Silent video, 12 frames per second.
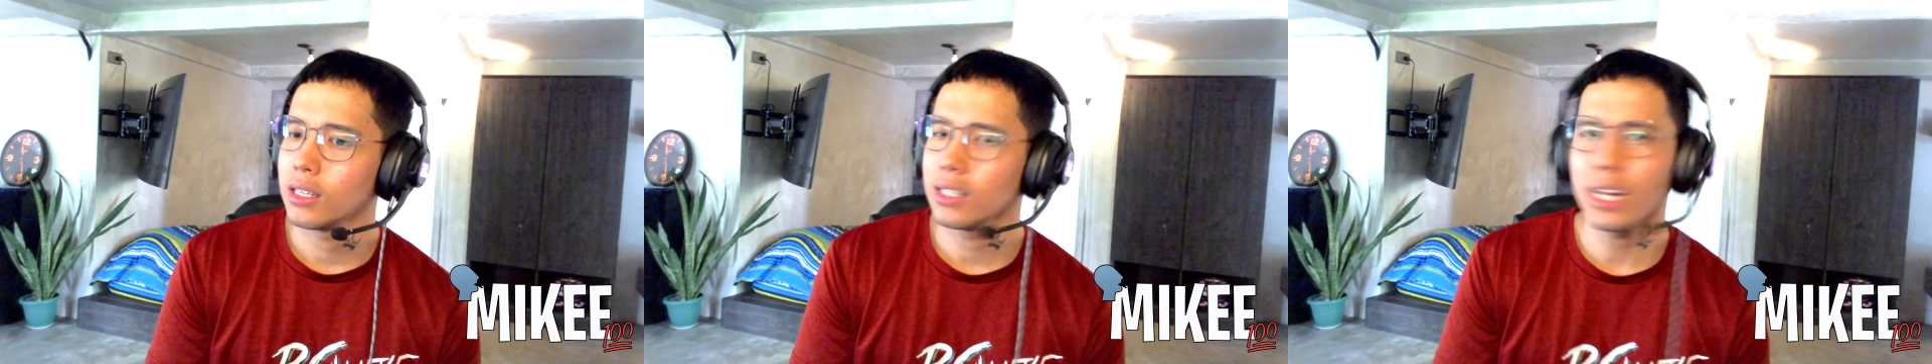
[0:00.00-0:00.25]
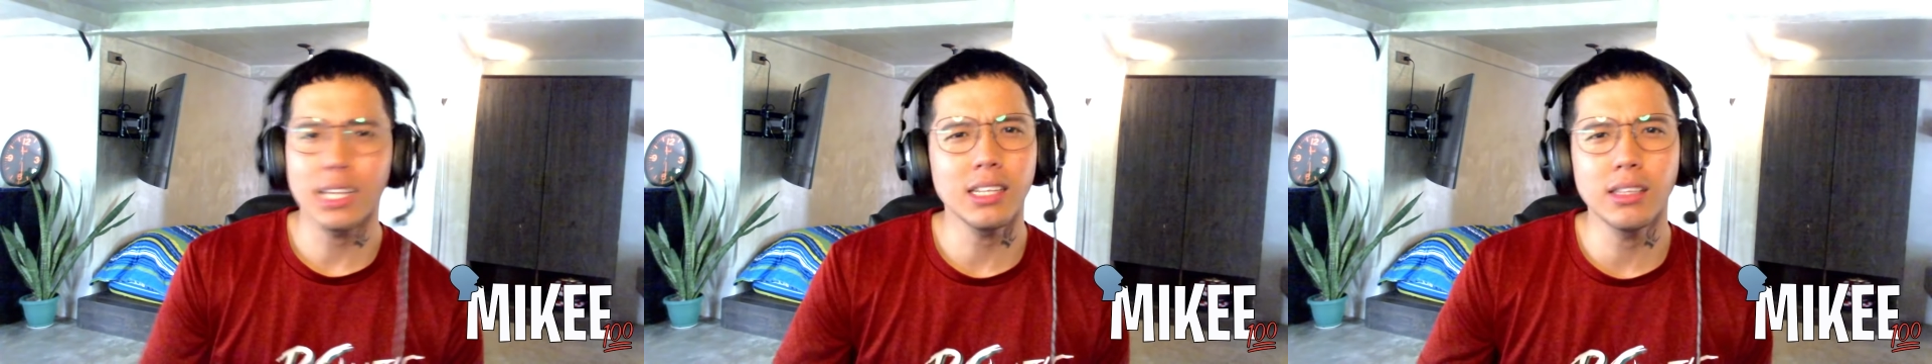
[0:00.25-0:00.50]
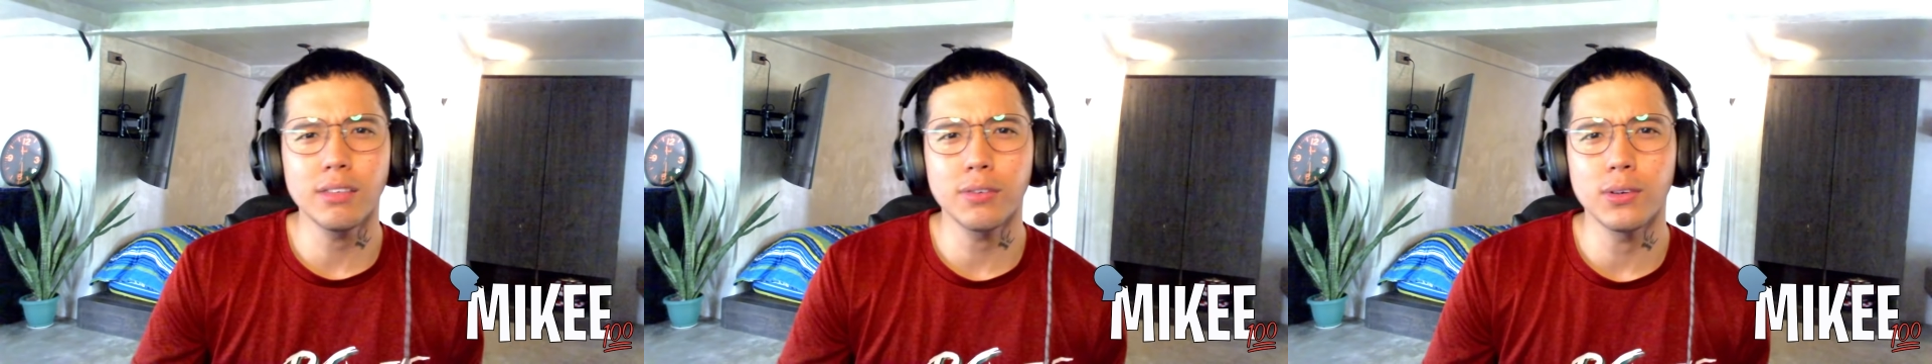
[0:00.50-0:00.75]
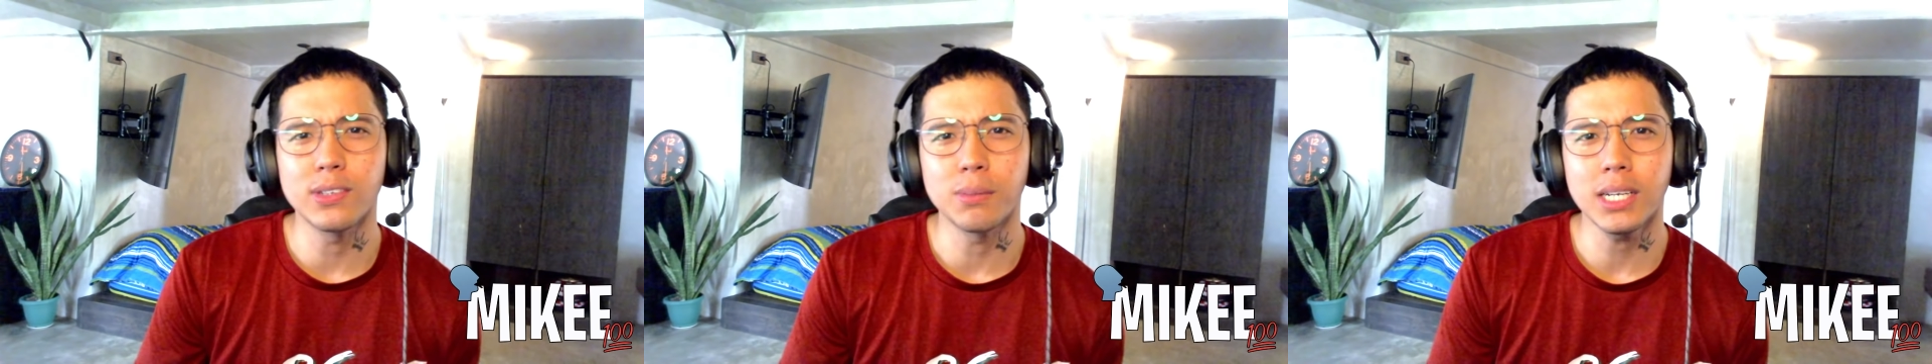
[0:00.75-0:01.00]
Daniel
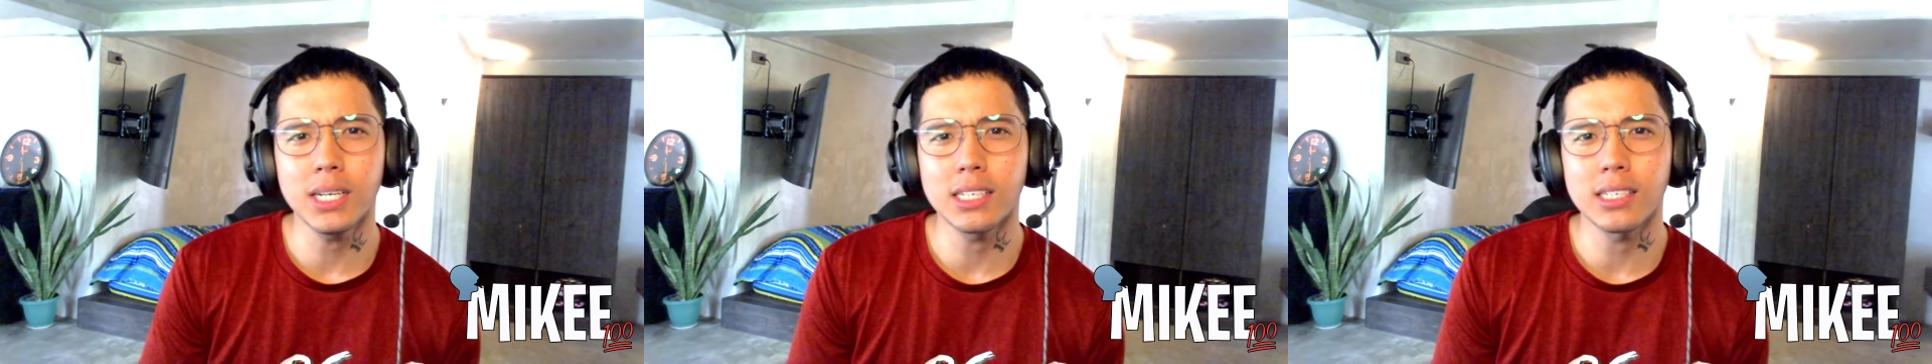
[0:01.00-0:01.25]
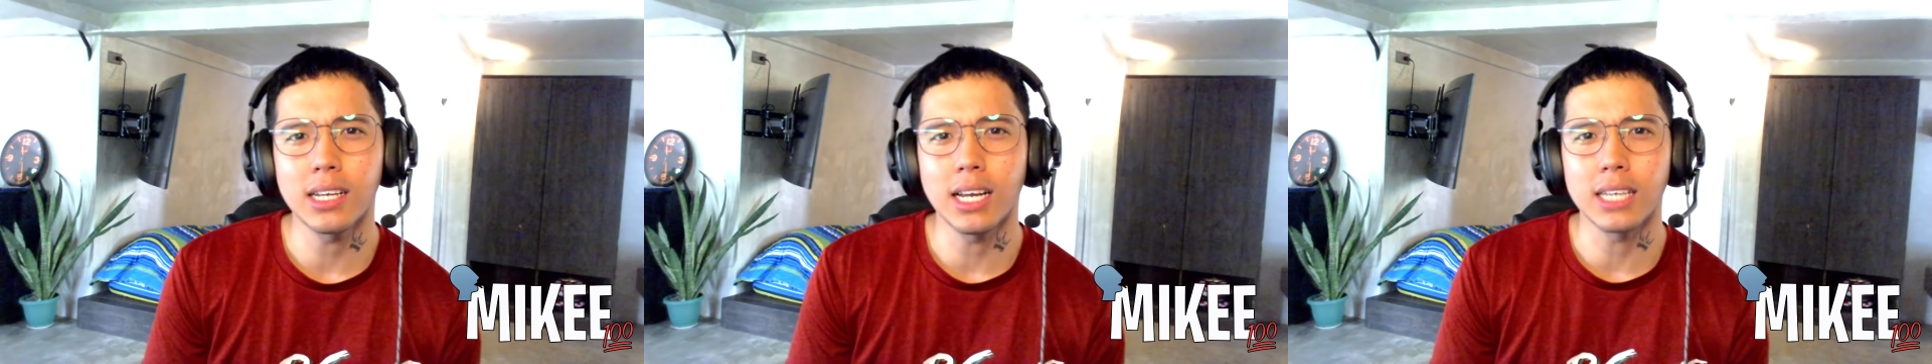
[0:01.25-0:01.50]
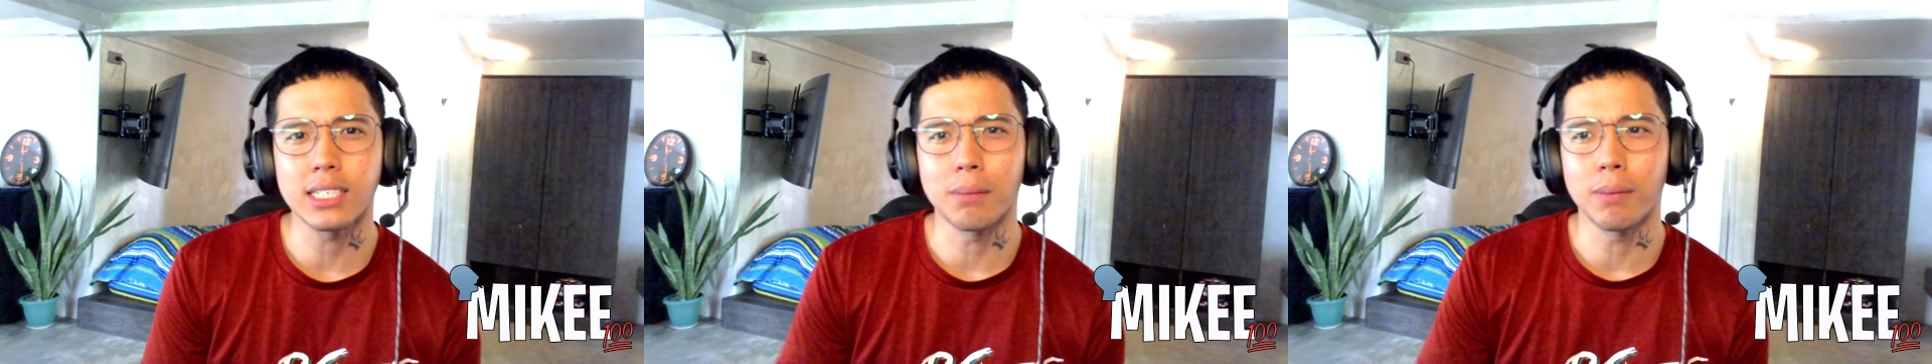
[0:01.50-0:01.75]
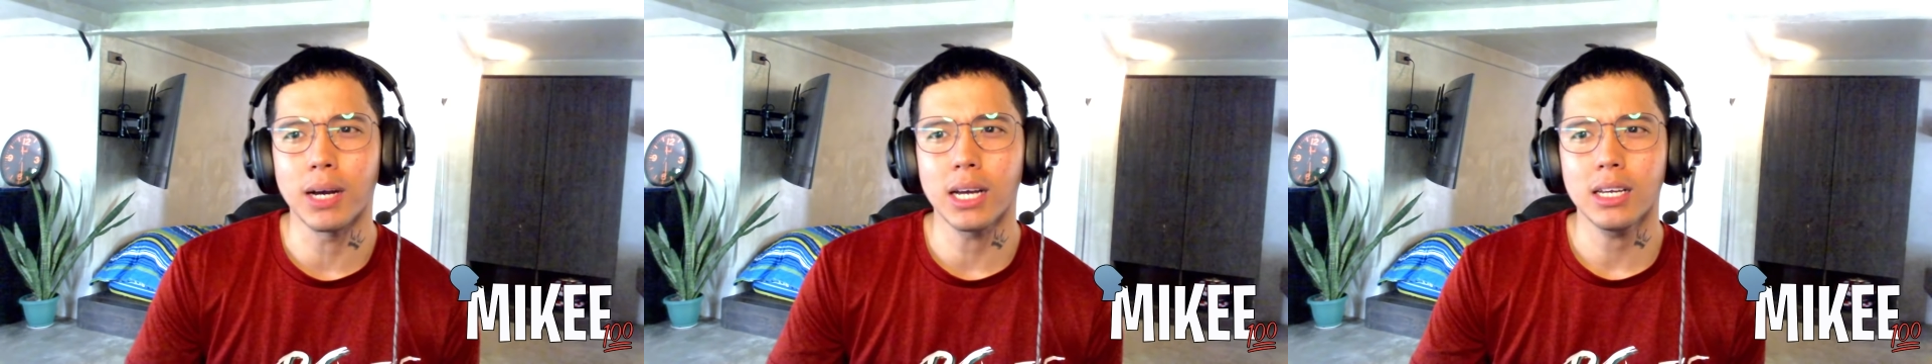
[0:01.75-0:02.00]
Defonso ba nasa Alaska
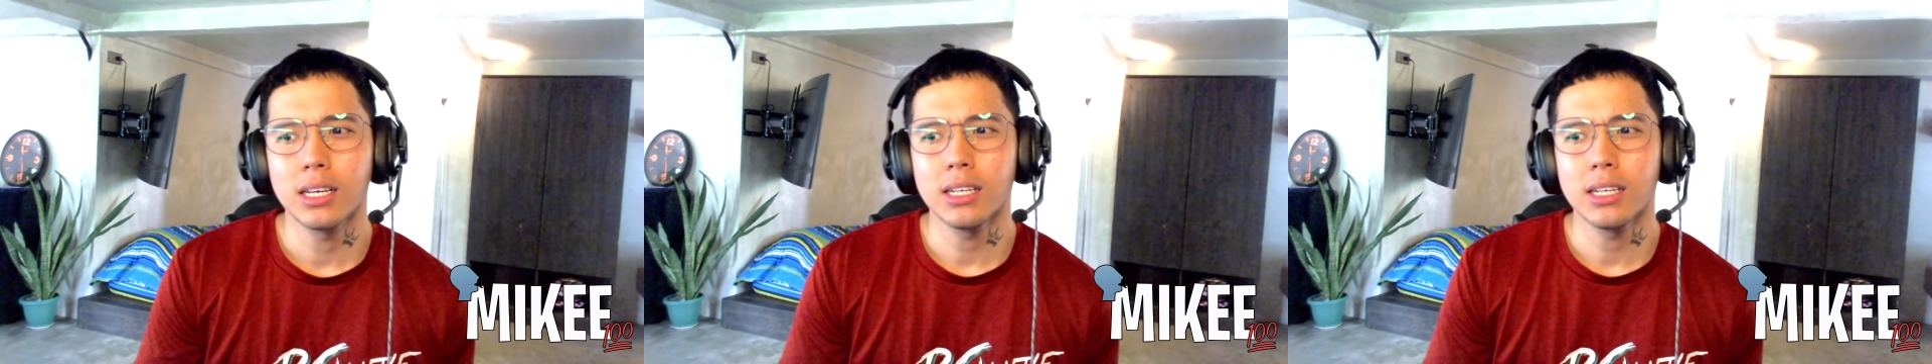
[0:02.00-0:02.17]
pa?